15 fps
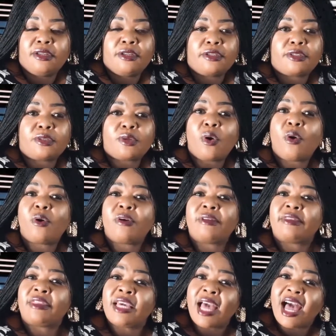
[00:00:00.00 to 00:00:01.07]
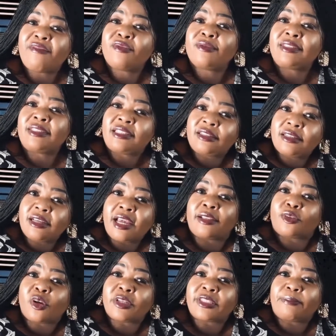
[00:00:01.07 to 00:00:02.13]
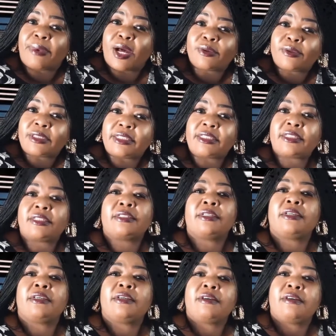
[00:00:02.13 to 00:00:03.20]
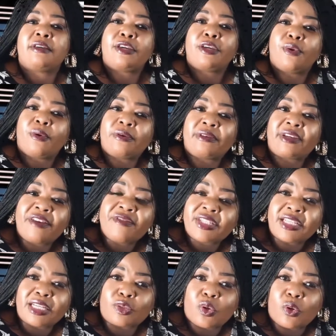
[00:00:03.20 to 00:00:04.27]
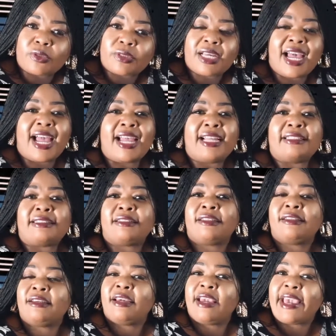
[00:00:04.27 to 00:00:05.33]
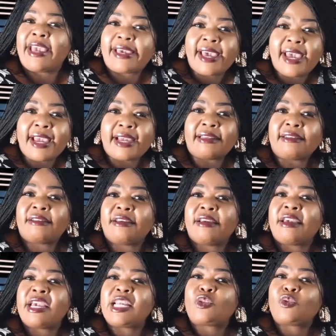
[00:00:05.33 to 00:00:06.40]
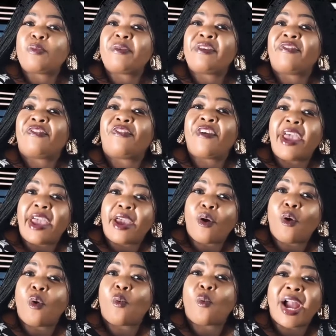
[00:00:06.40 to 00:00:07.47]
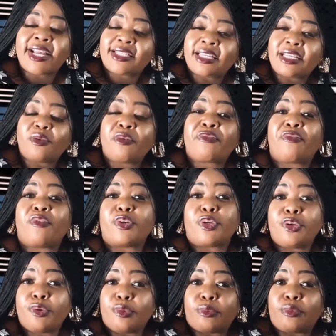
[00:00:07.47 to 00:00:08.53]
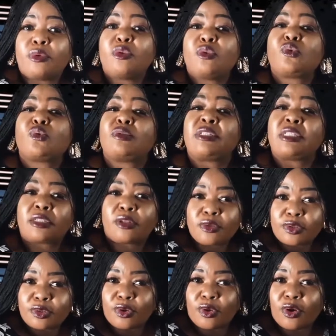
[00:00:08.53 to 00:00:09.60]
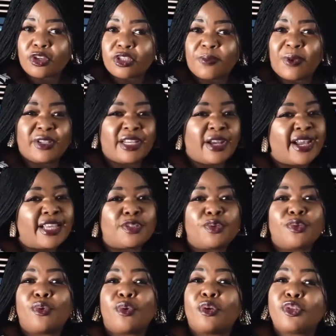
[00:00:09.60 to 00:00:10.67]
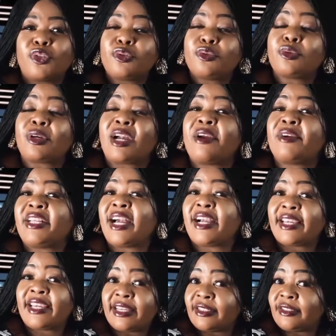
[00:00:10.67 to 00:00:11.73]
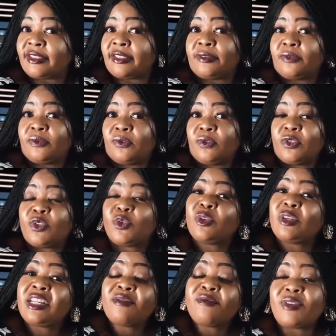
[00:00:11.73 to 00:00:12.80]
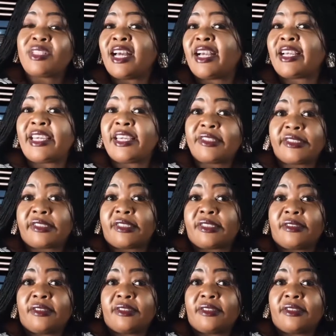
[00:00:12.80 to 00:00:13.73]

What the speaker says: So they haven't thought about it. Give it a thought, and again, it will be fair or wise enough for you to disclose to your husband that as you continue to carry that guilt, you live with that guilt.